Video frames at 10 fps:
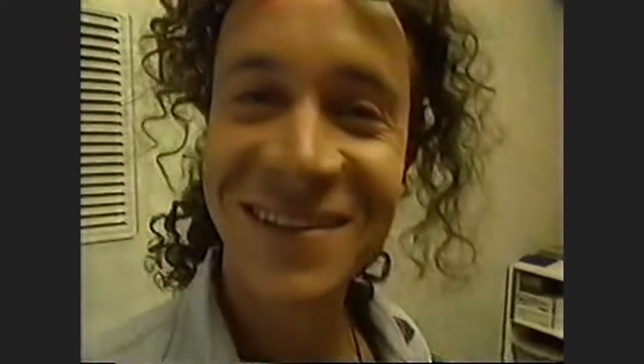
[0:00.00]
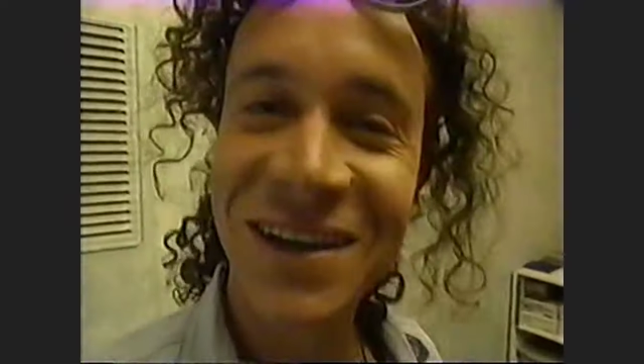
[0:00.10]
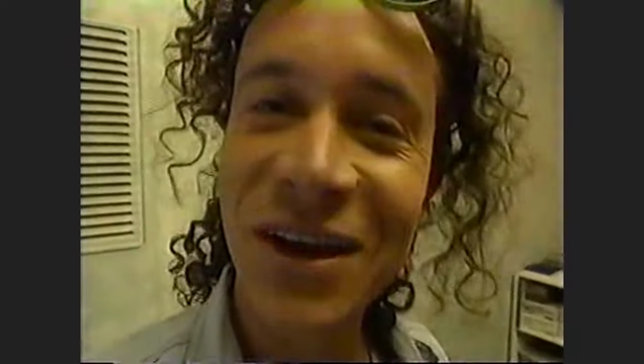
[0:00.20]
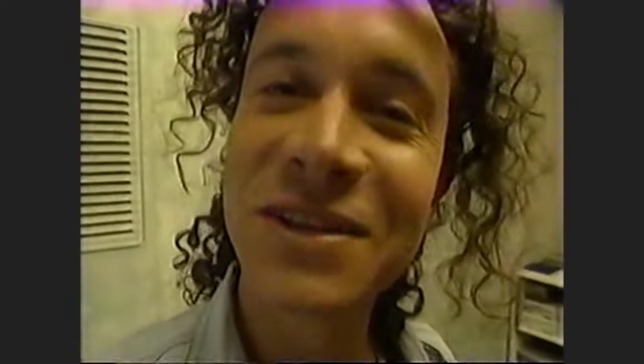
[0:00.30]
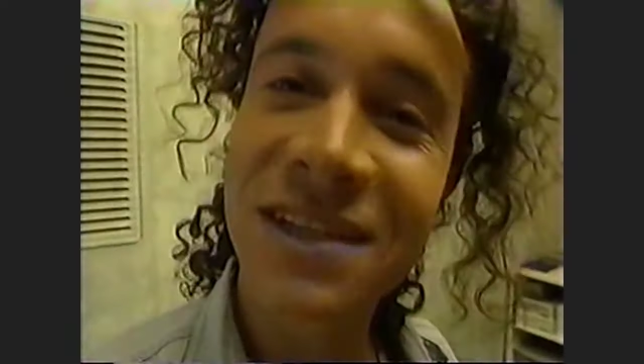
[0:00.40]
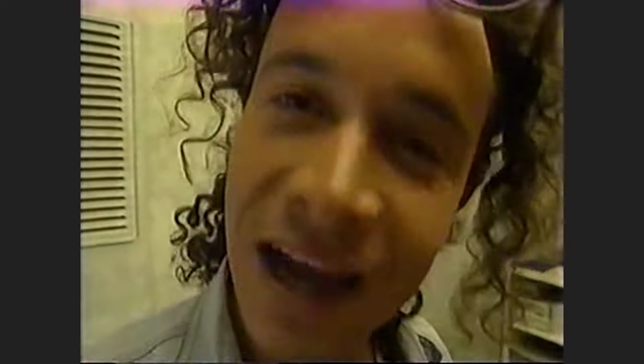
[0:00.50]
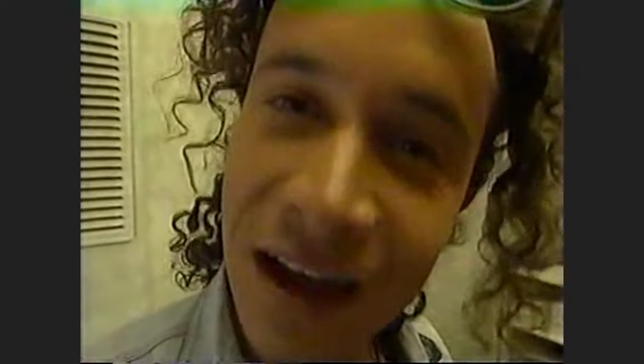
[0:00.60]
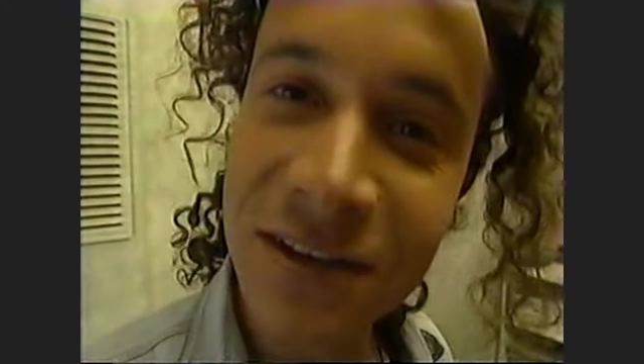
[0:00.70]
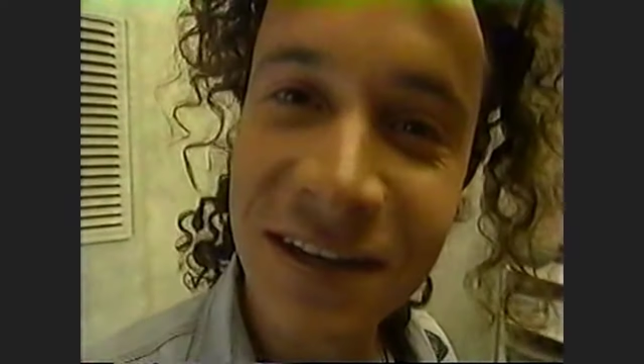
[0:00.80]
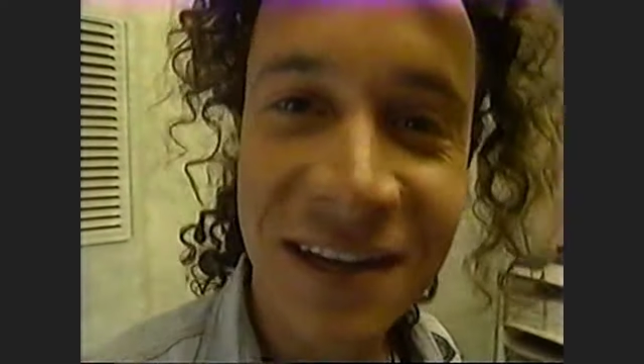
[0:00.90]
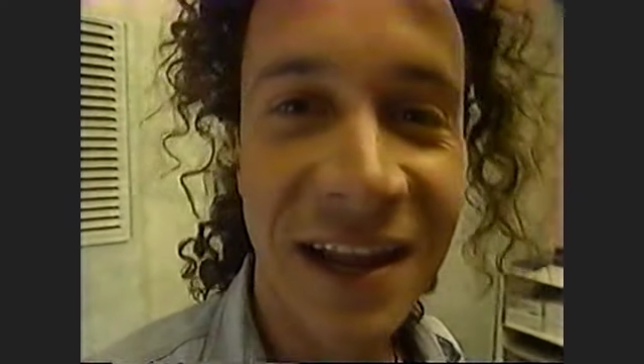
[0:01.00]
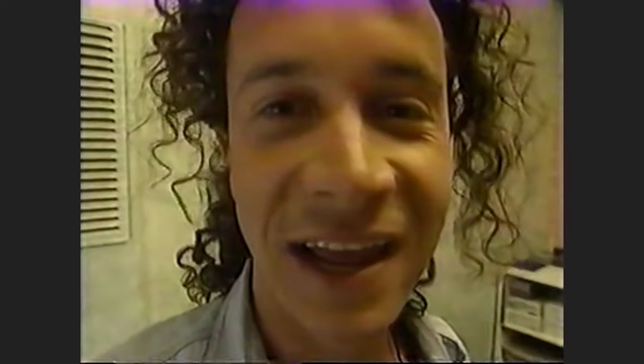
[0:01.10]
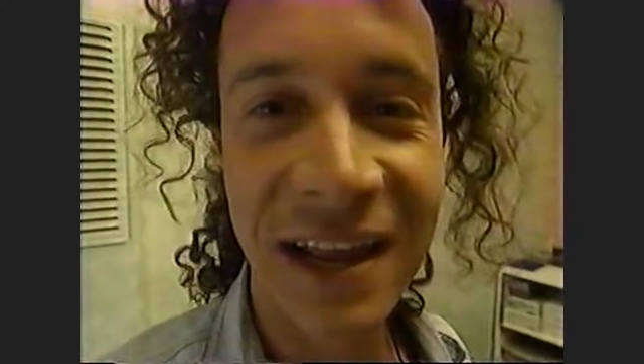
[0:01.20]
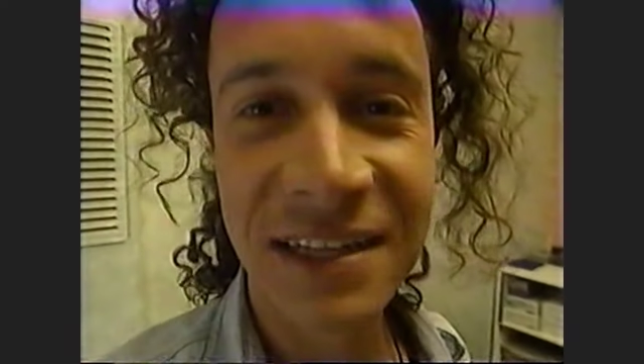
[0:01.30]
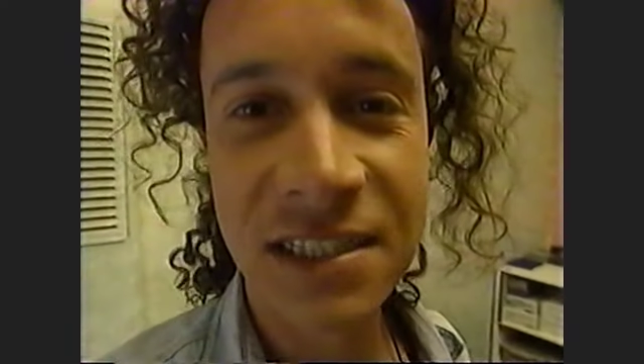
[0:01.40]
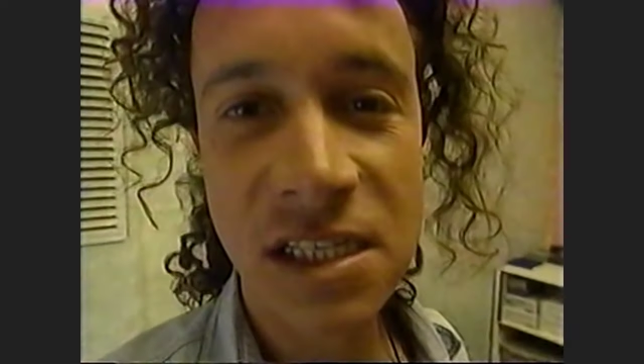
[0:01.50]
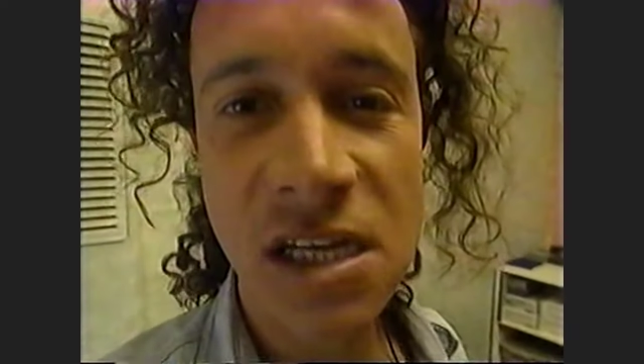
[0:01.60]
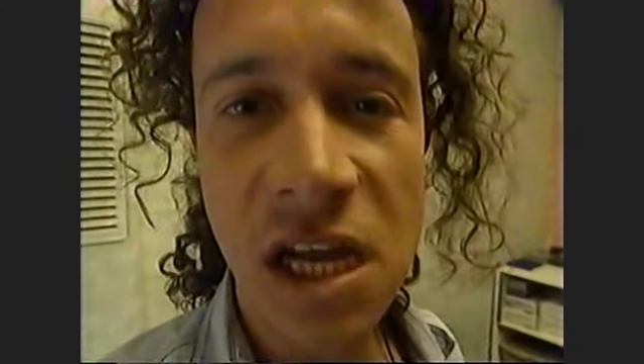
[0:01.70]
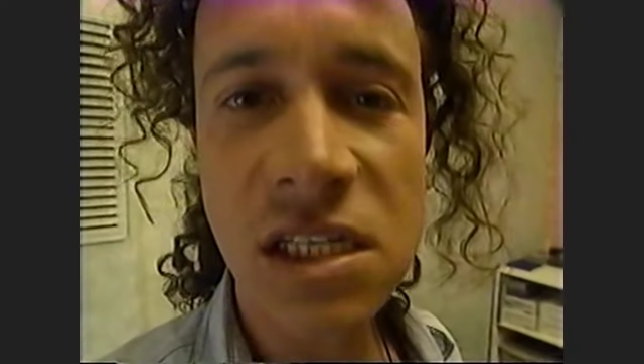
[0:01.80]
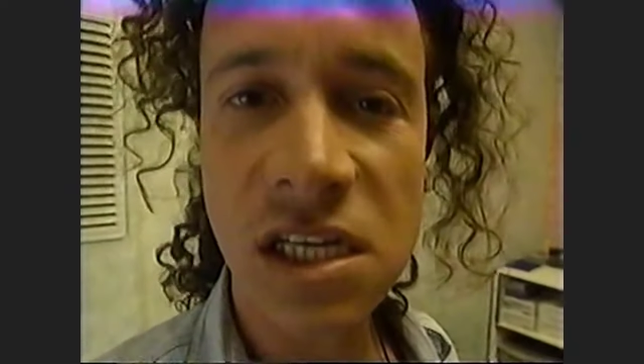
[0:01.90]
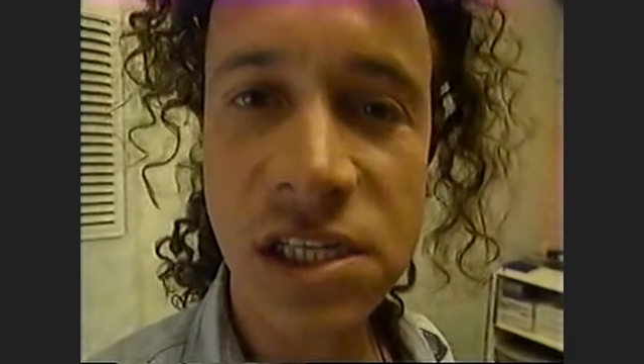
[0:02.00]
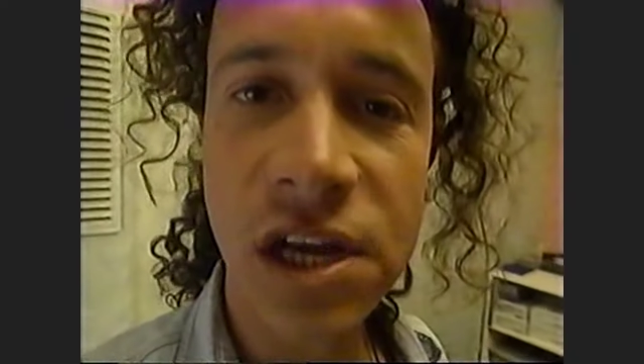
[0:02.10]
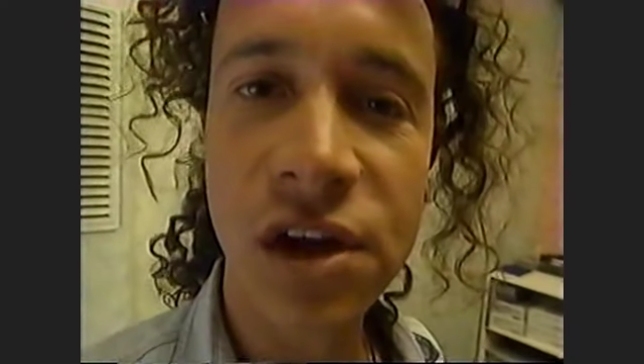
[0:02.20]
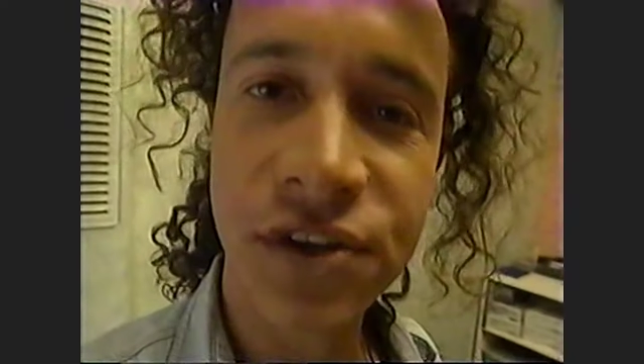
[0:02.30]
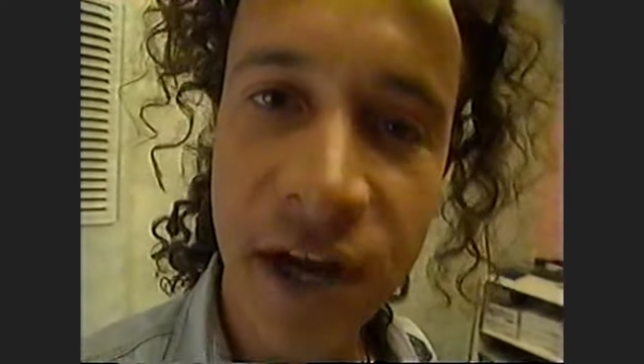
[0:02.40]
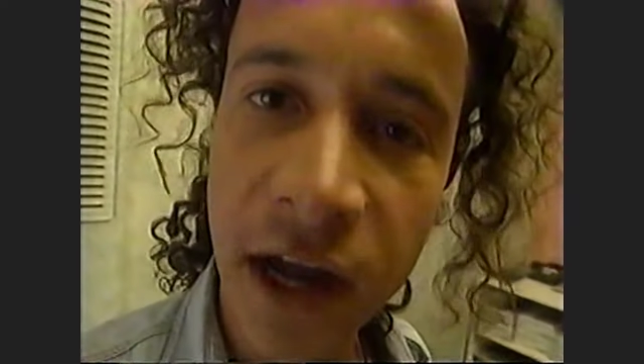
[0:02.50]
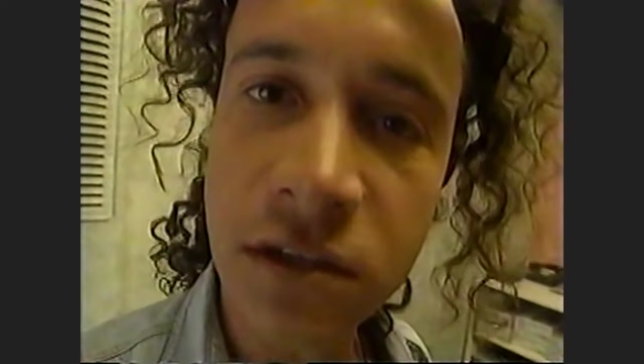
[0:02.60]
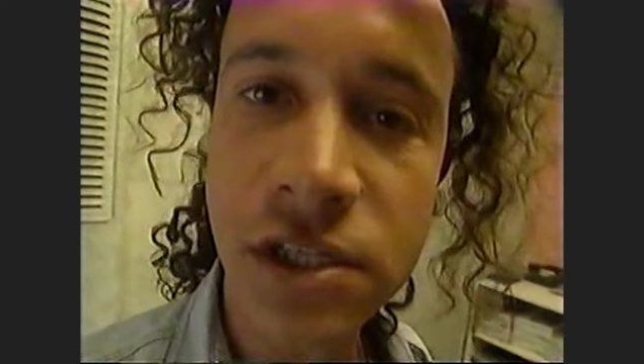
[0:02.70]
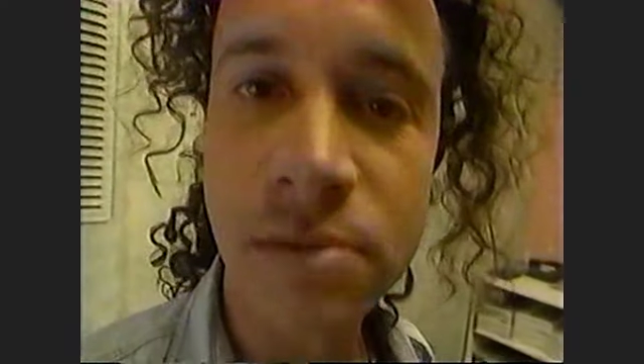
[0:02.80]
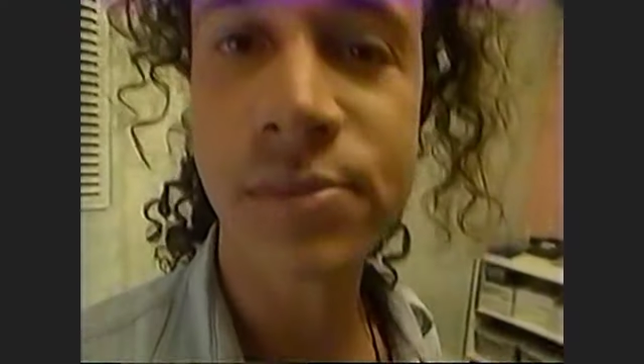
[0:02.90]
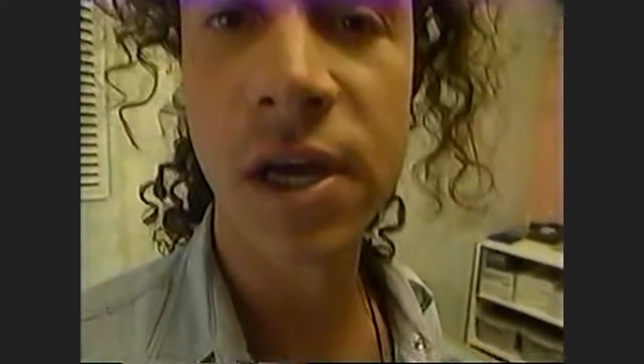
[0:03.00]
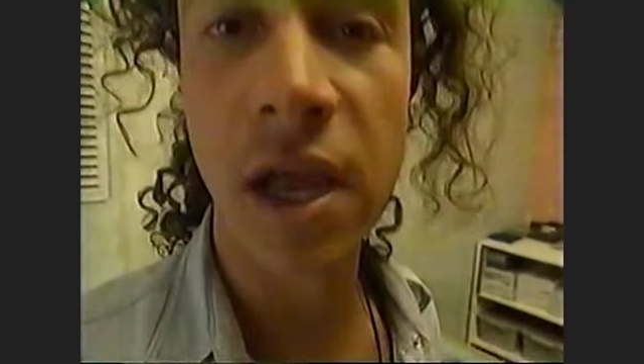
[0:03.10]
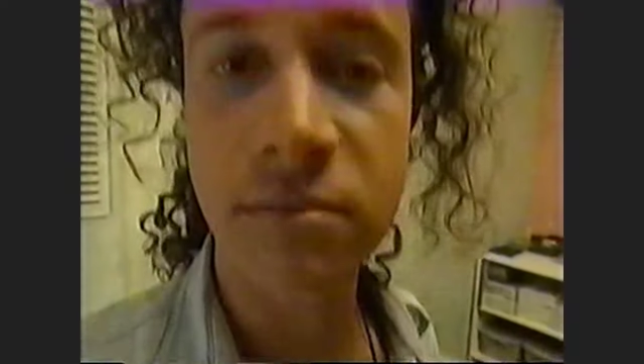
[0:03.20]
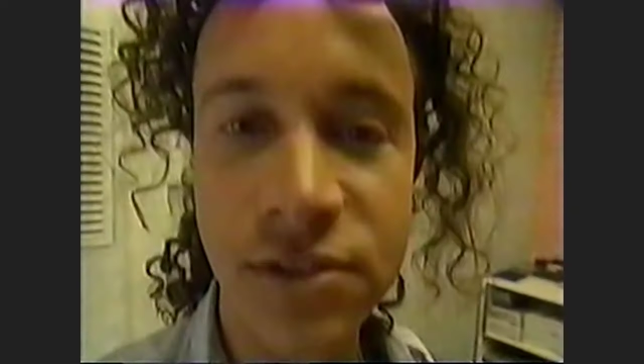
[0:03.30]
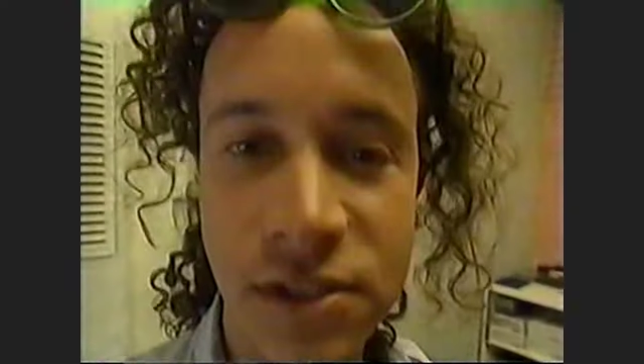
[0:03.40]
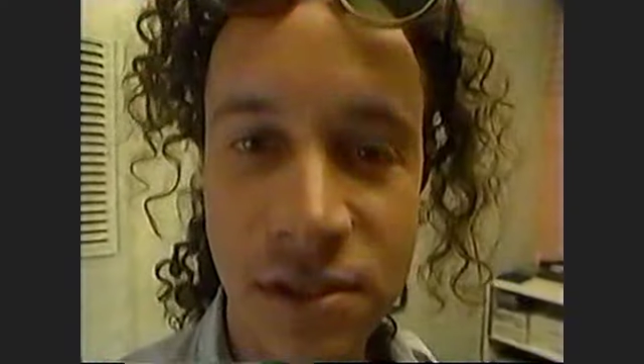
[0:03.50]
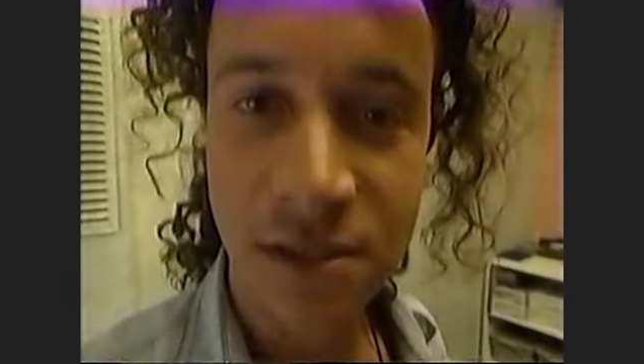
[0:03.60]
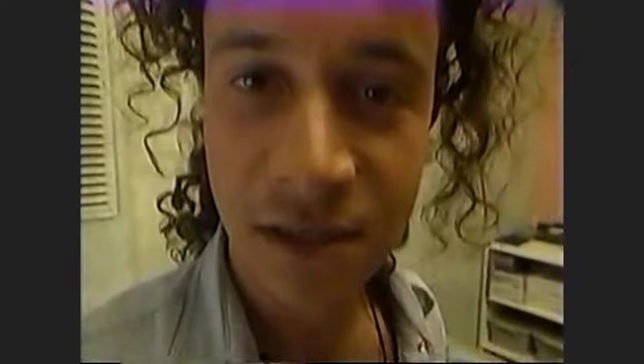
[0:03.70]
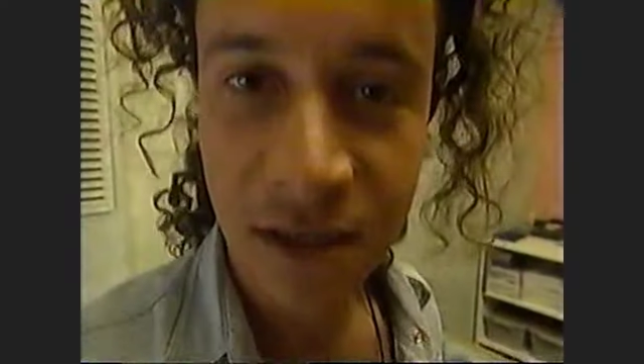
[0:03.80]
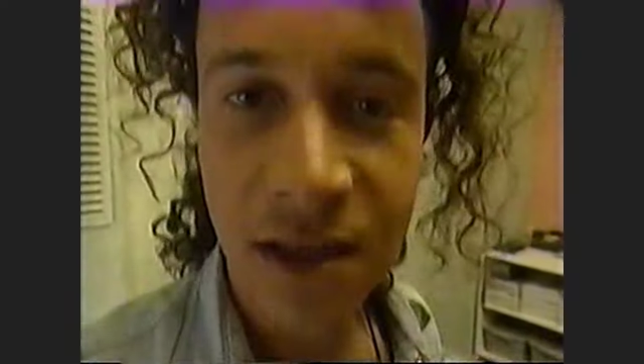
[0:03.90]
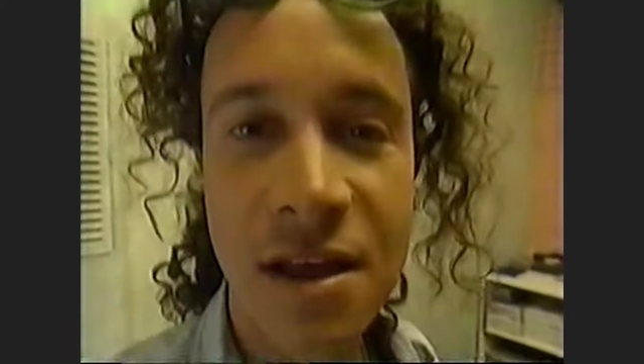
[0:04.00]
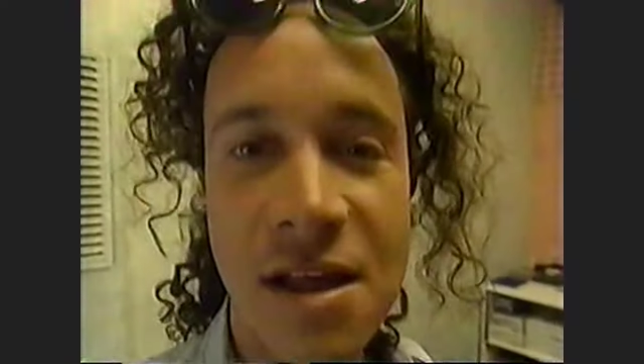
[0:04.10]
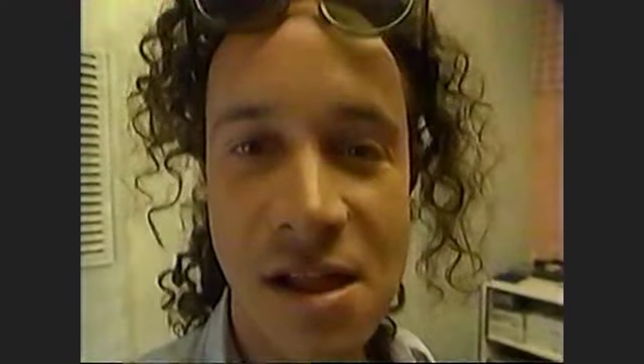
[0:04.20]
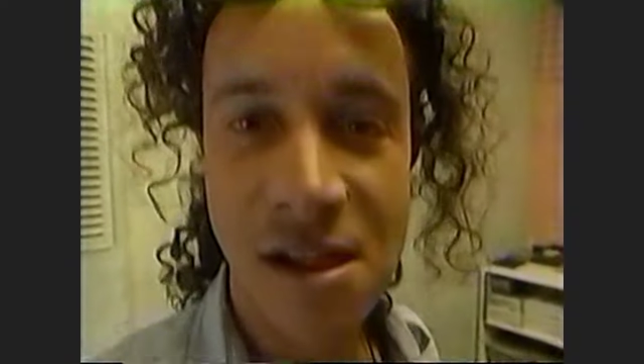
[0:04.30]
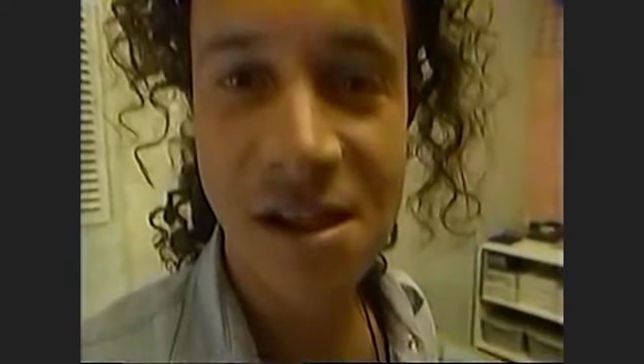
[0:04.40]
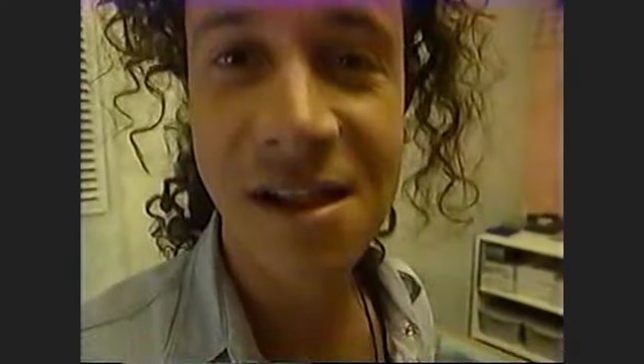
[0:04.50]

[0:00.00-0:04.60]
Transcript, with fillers: go down today? Do you guys like to go down sometimes? Uh-huh.